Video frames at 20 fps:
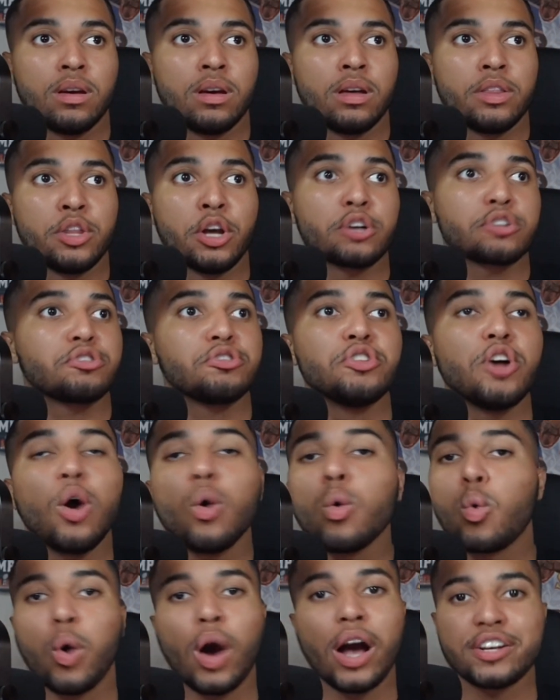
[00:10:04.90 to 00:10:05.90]
there's no
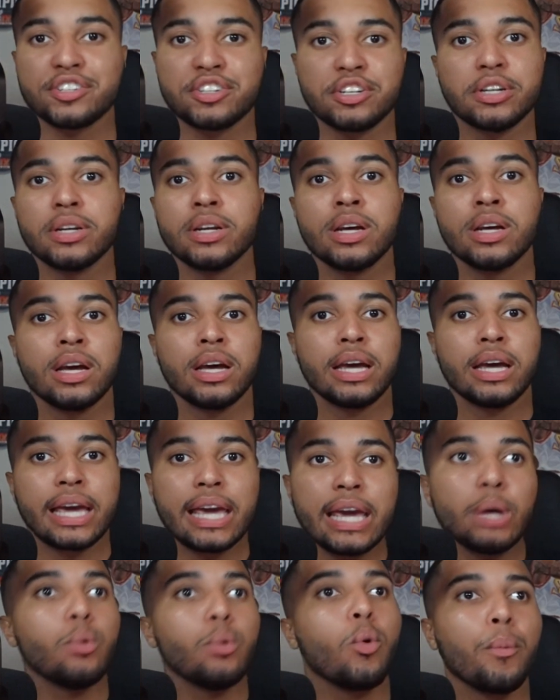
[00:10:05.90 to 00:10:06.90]
question
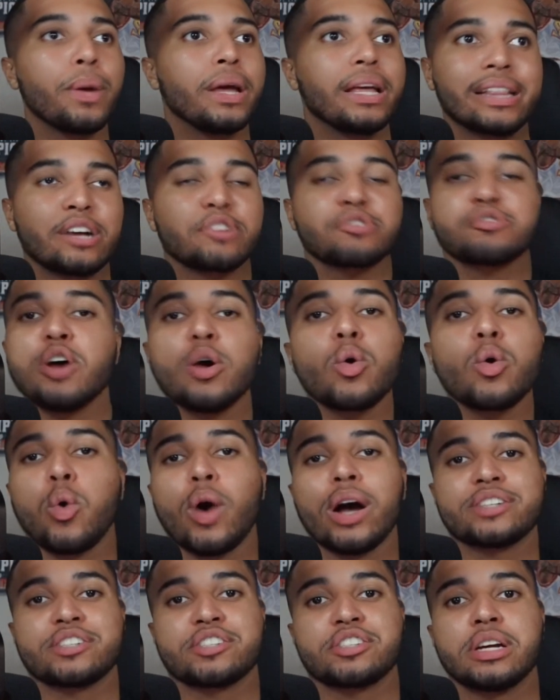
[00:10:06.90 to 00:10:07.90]
he
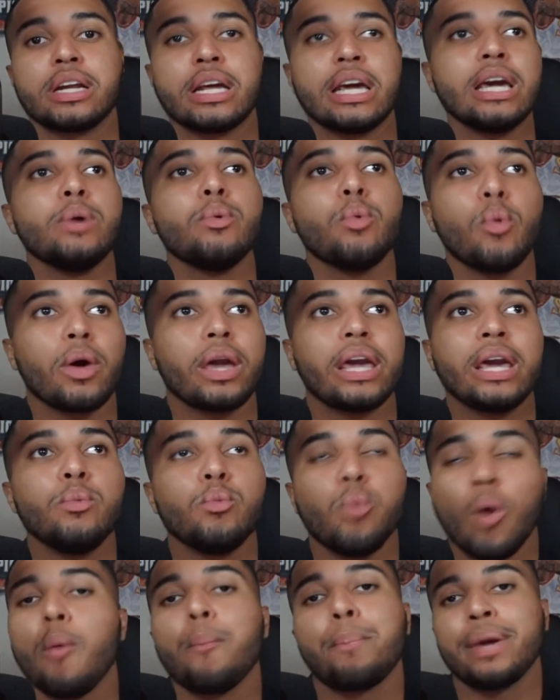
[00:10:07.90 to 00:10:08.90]

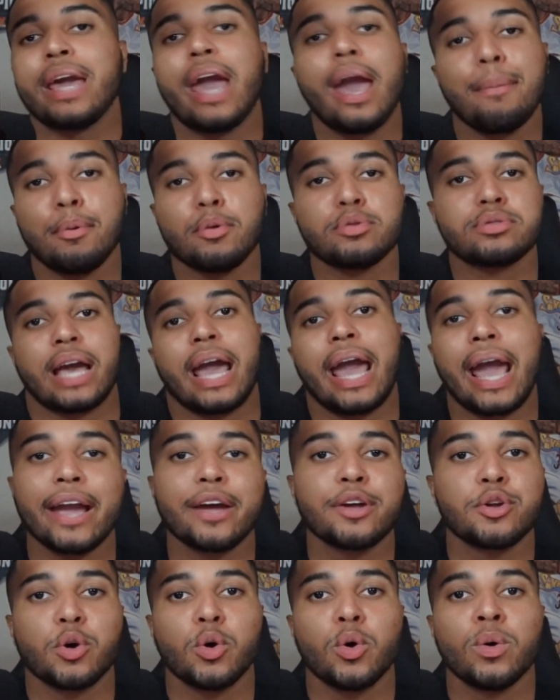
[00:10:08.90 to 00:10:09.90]
won't be able to
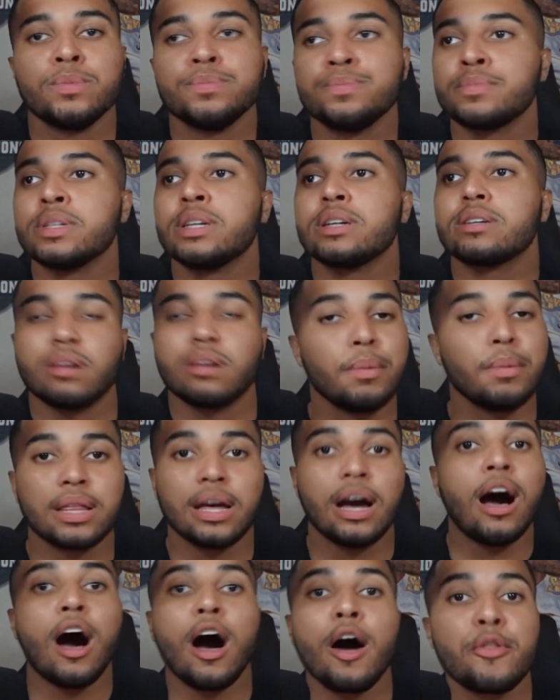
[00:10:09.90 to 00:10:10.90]
handle some of
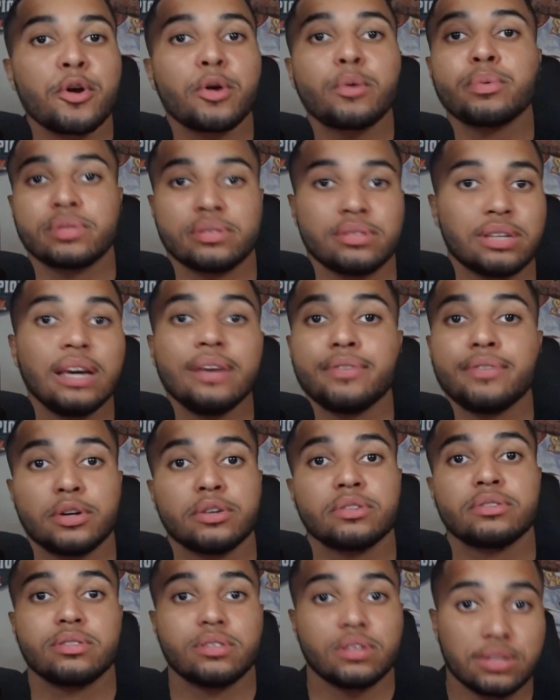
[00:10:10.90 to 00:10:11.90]
the other
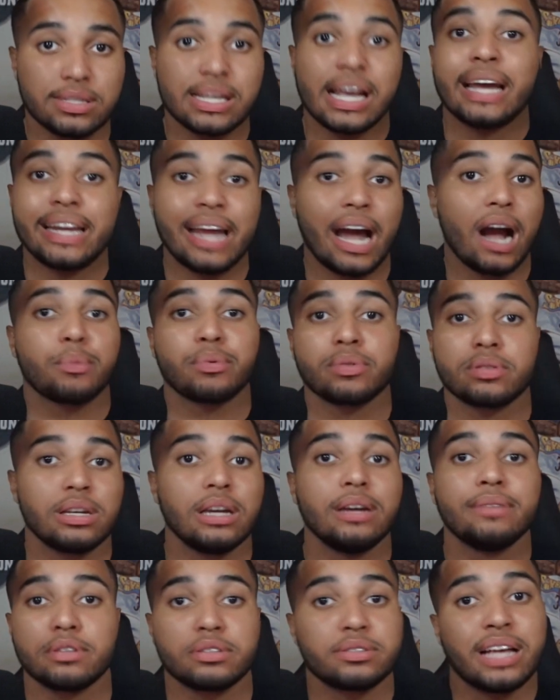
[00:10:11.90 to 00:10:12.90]
standout
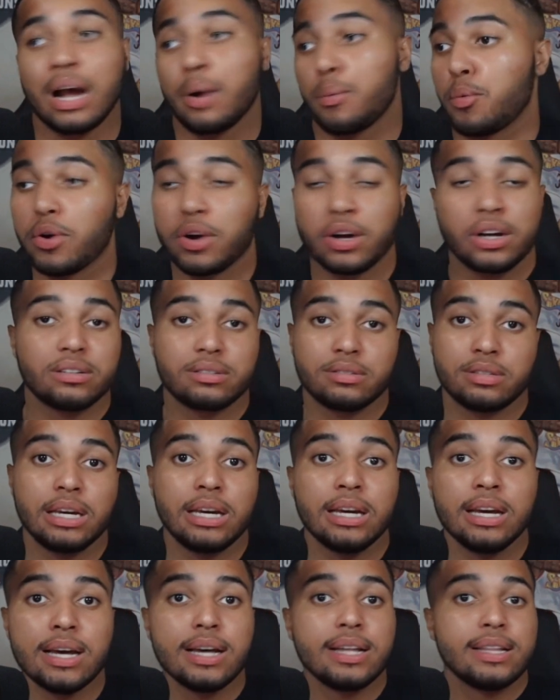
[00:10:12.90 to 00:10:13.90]
receivers that we're going to
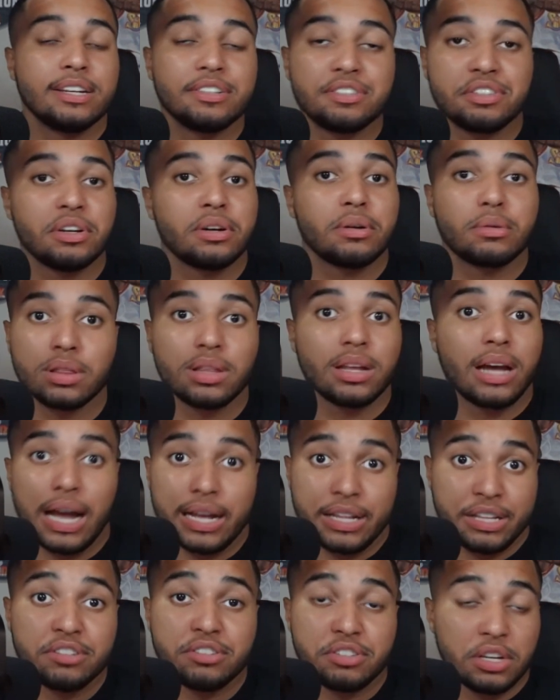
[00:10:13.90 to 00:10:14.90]
see this
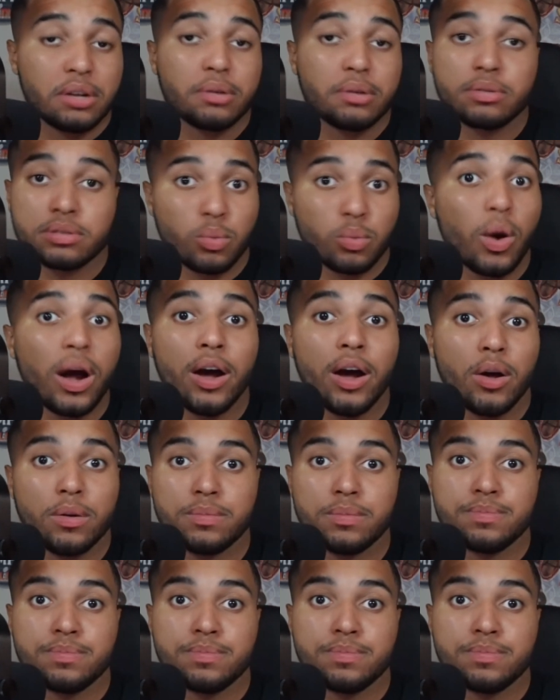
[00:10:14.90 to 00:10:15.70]
year as well.